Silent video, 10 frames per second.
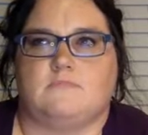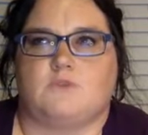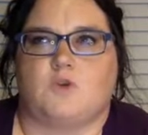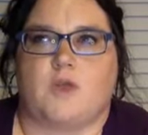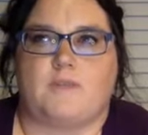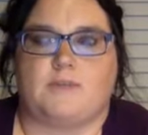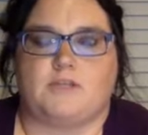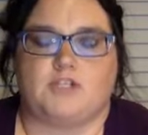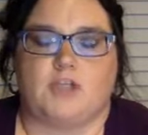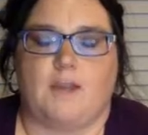crepe
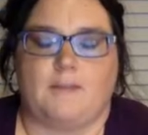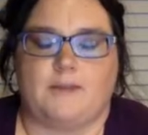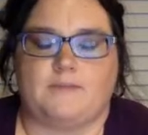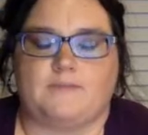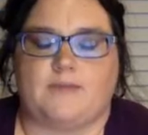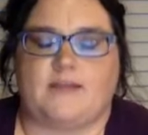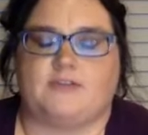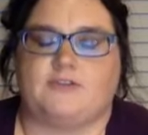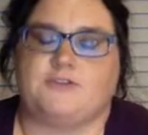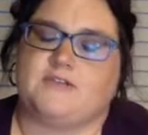shop. I
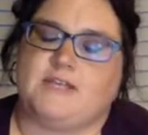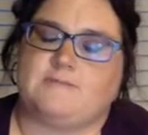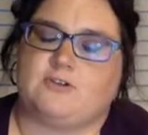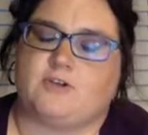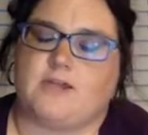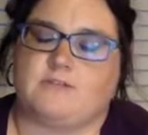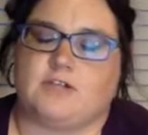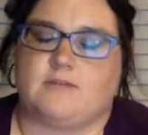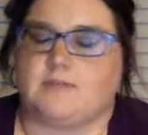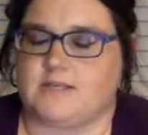don't know the name of the crepe
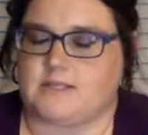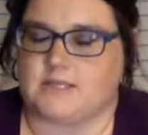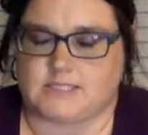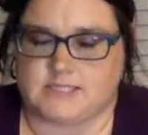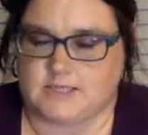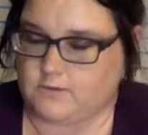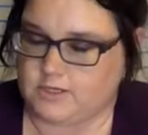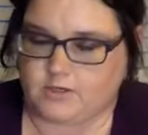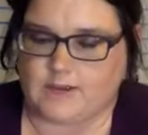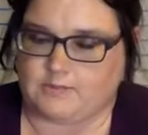shop, but it's the only
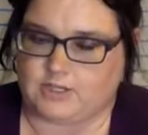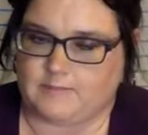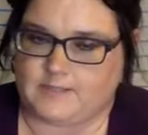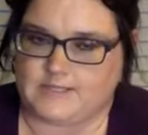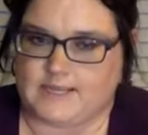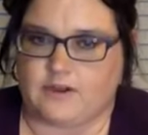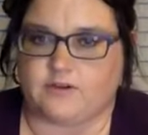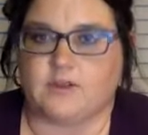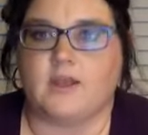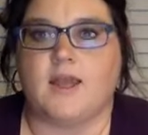crepe shop in town.
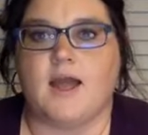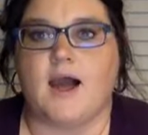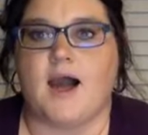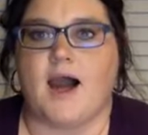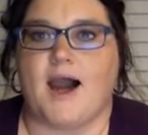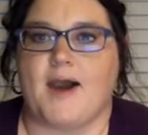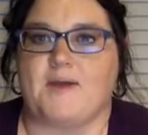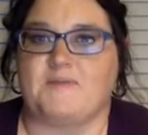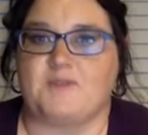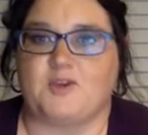
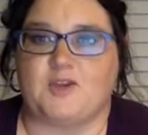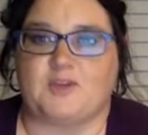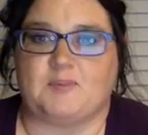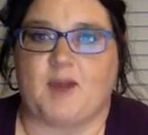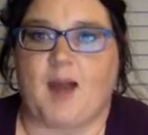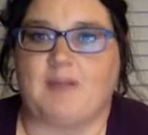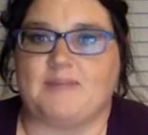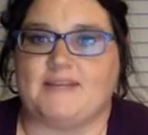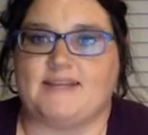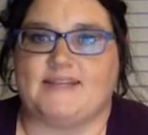Um, you can pop
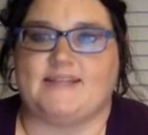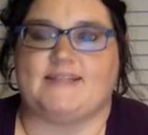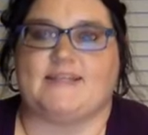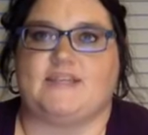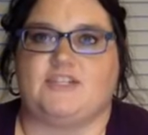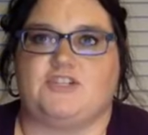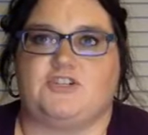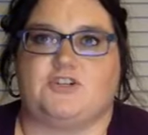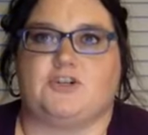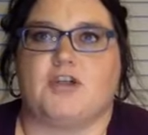in, get you a
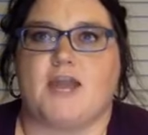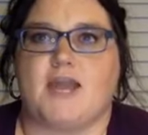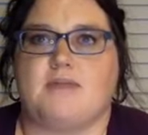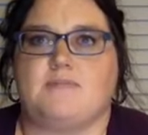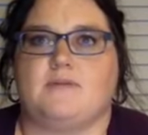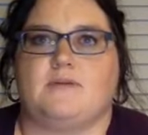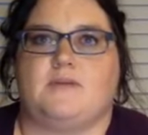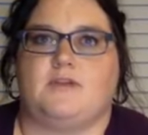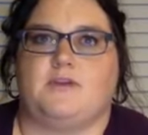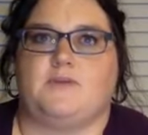crepe,
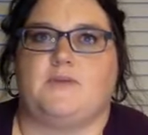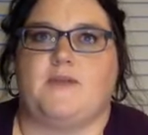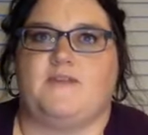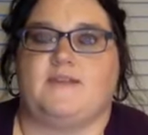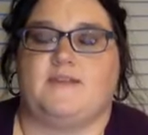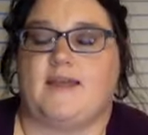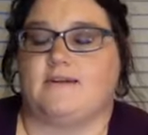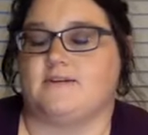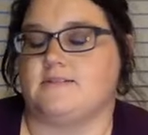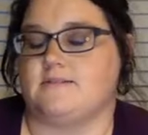you know, and then head
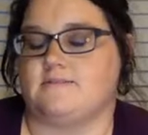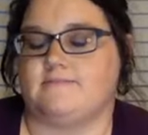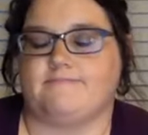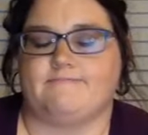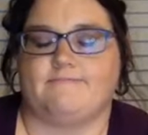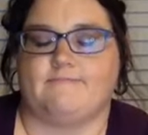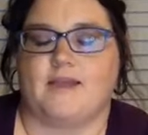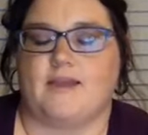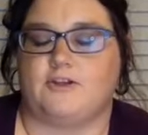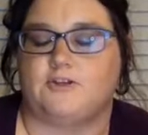on,
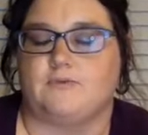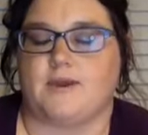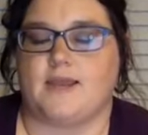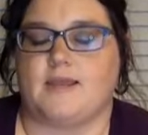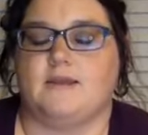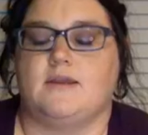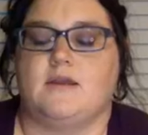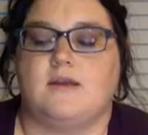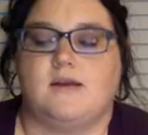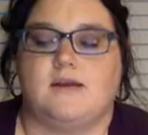head on your way,
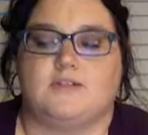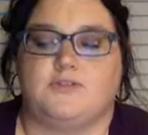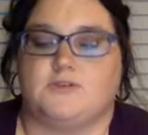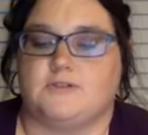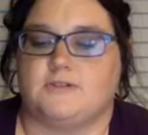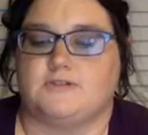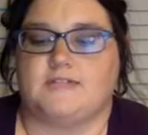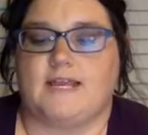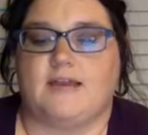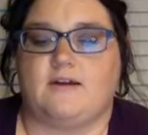tour the little
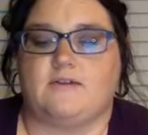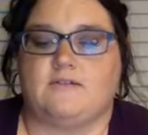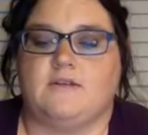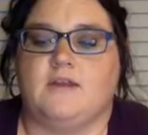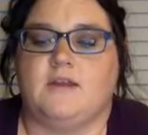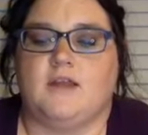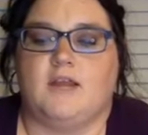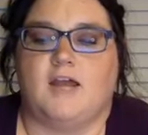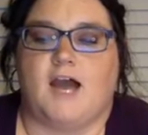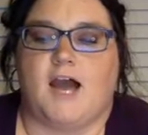town.
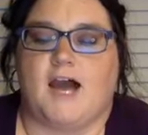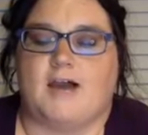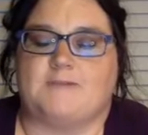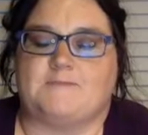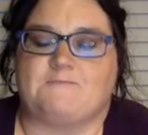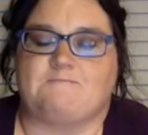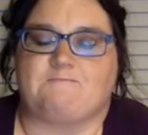Um,